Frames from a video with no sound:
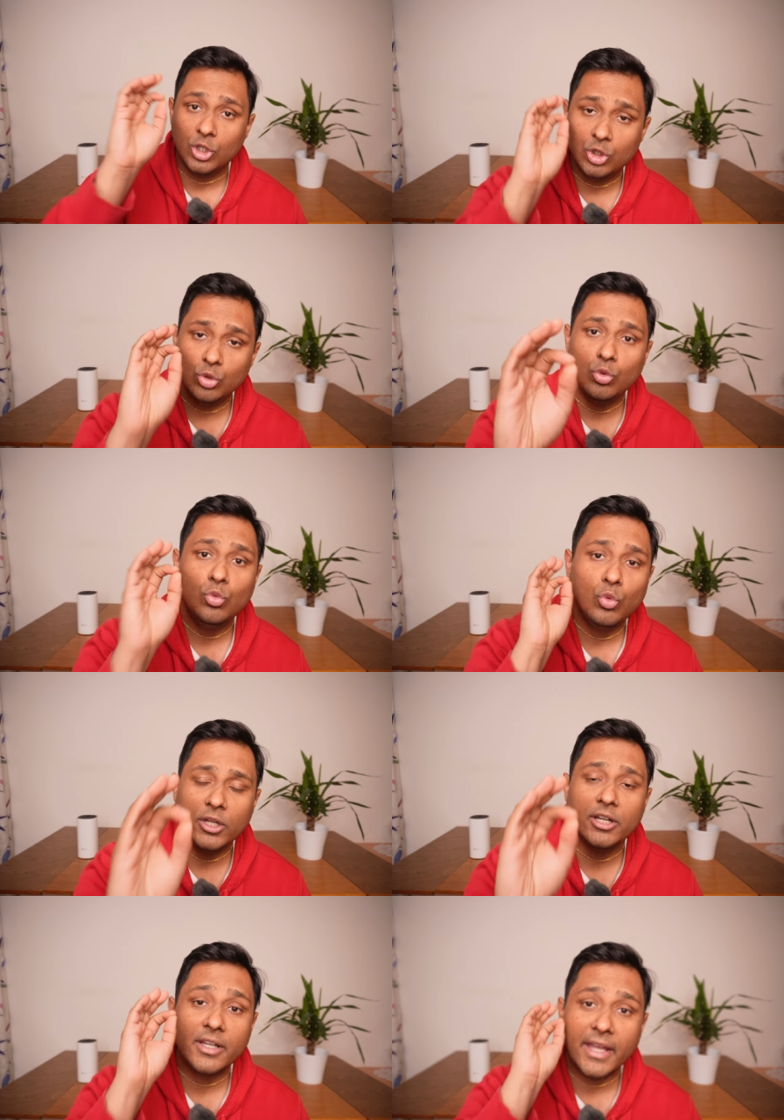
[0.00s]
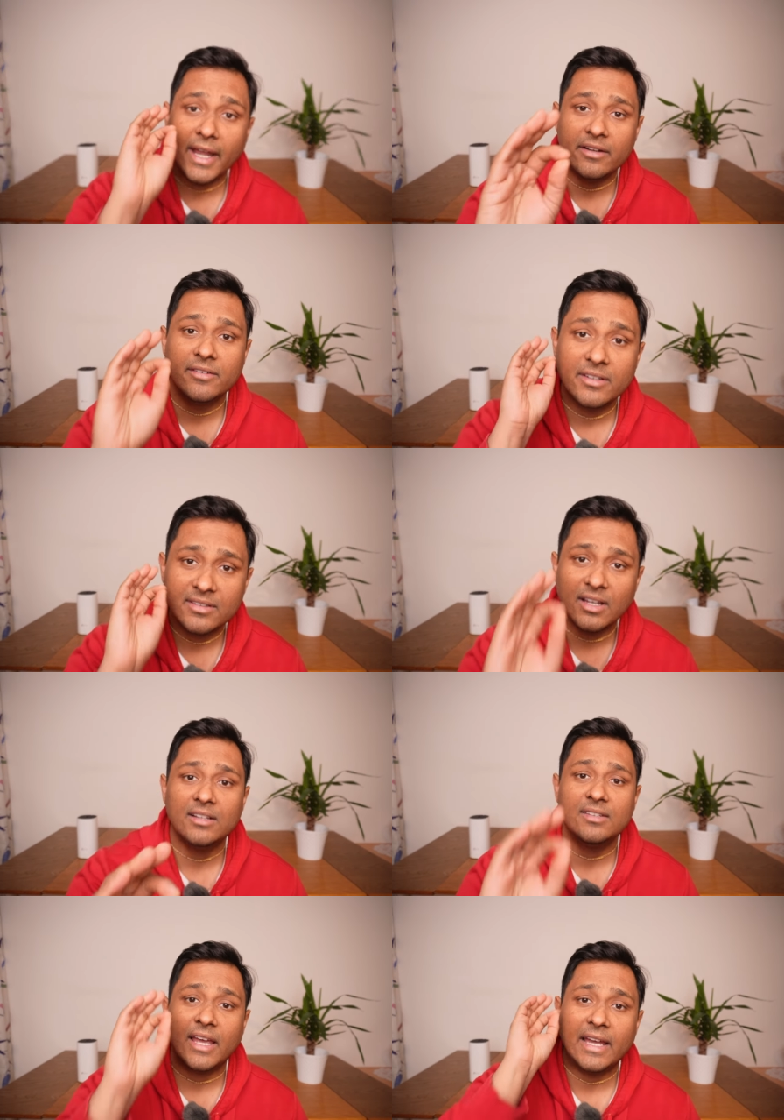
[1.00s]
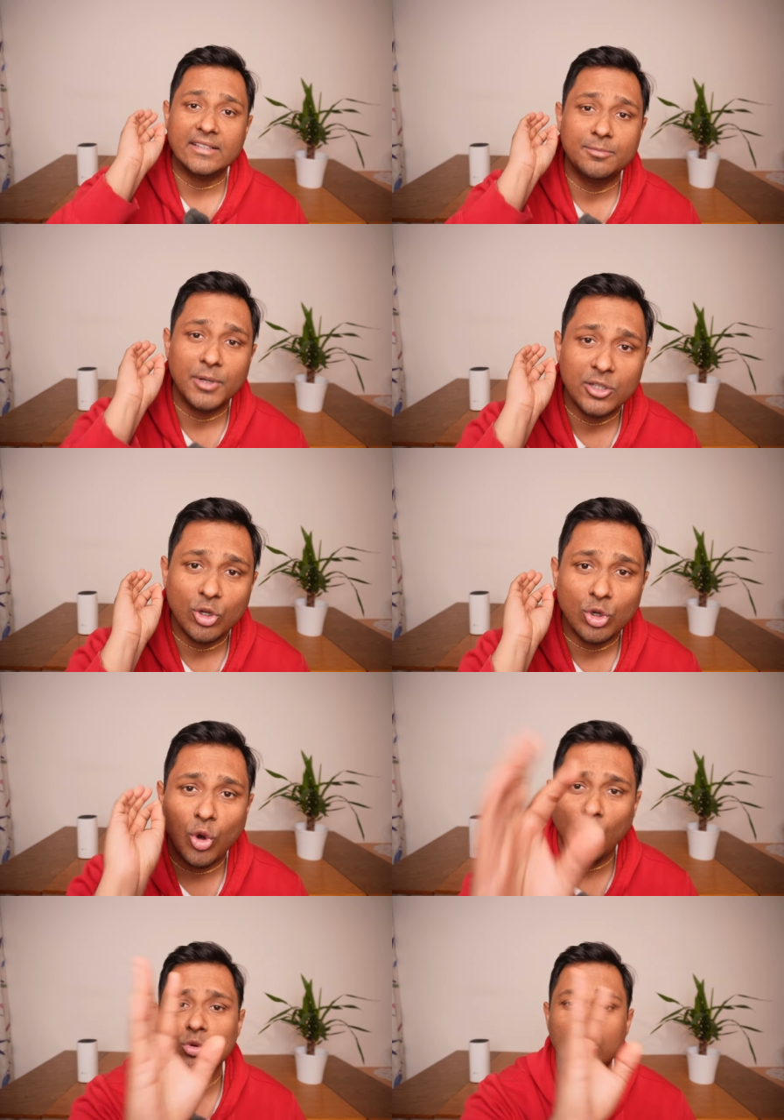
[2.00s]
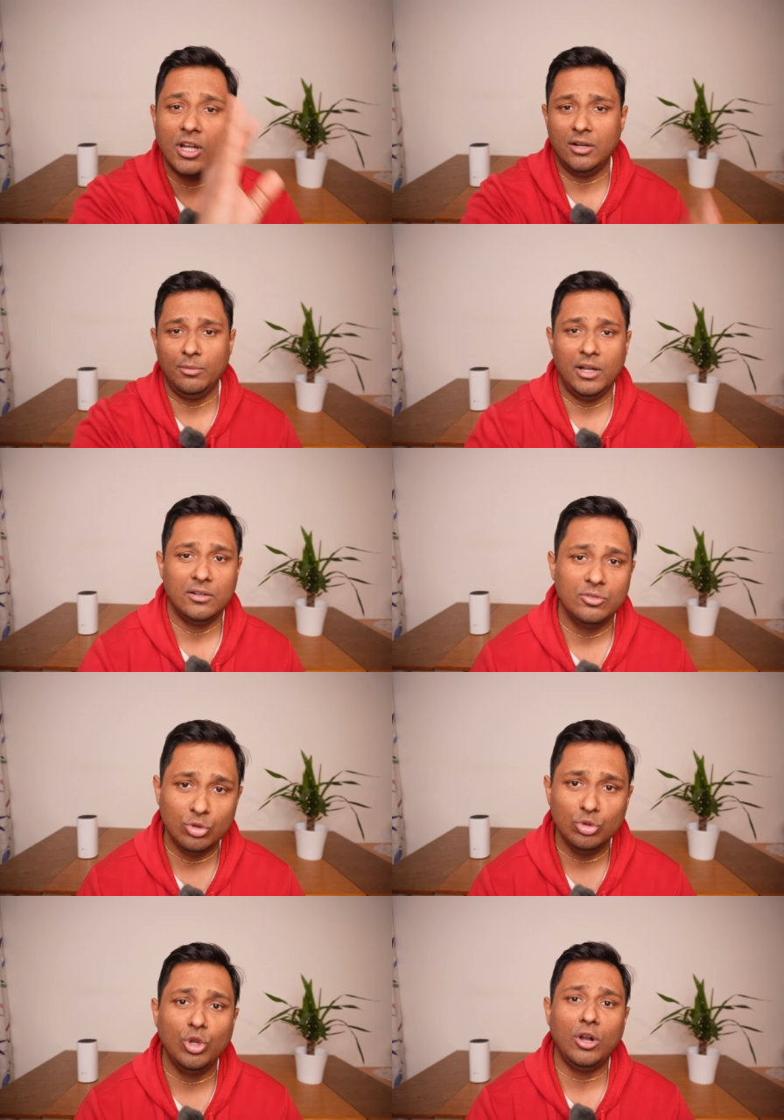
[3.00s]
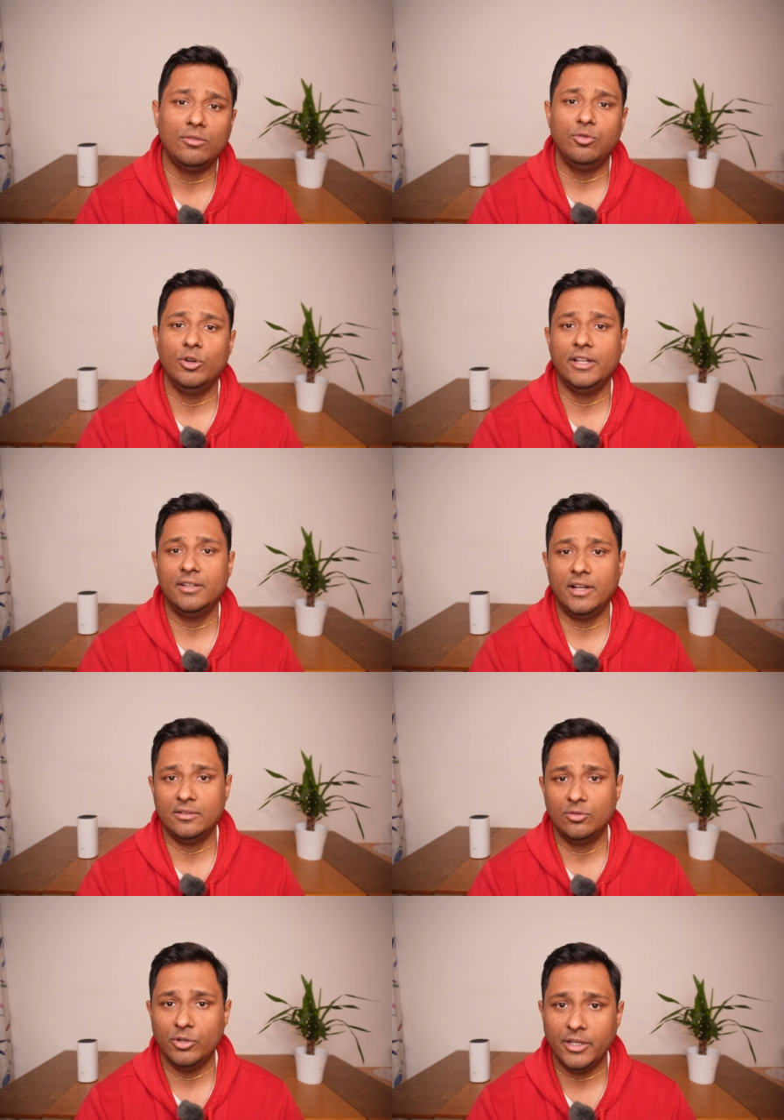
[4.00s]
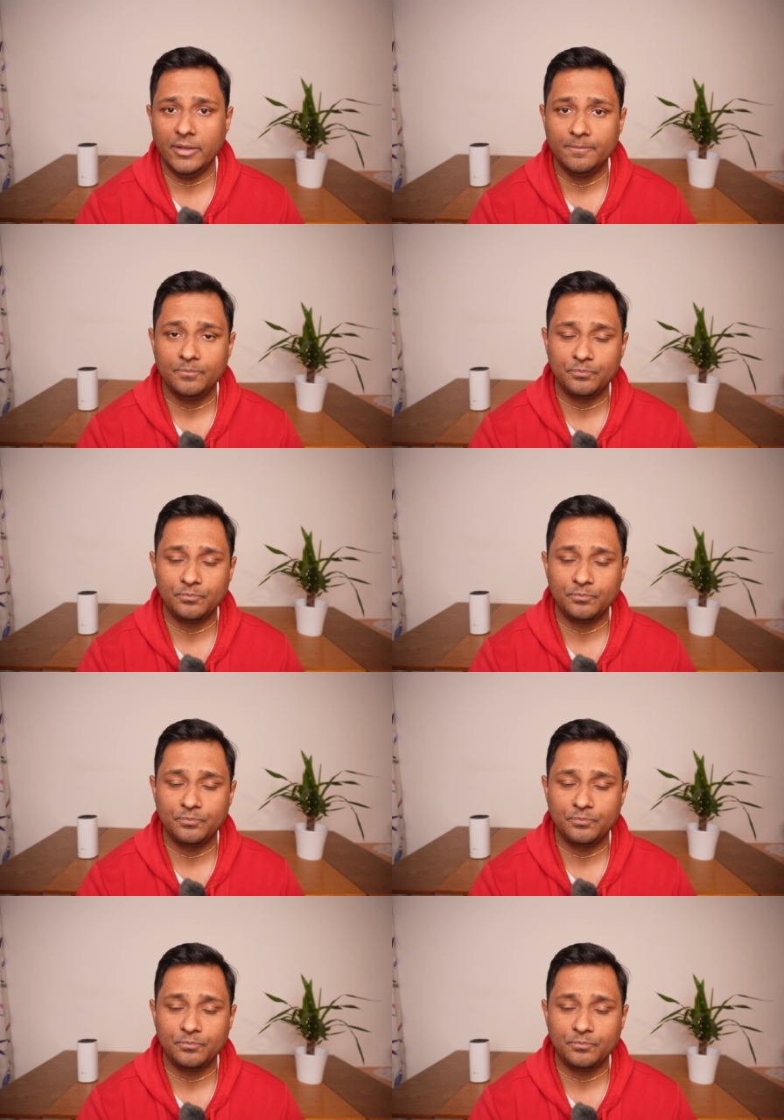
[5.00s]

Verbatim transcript: you will get results as per your own karma. Do not forget that, okay?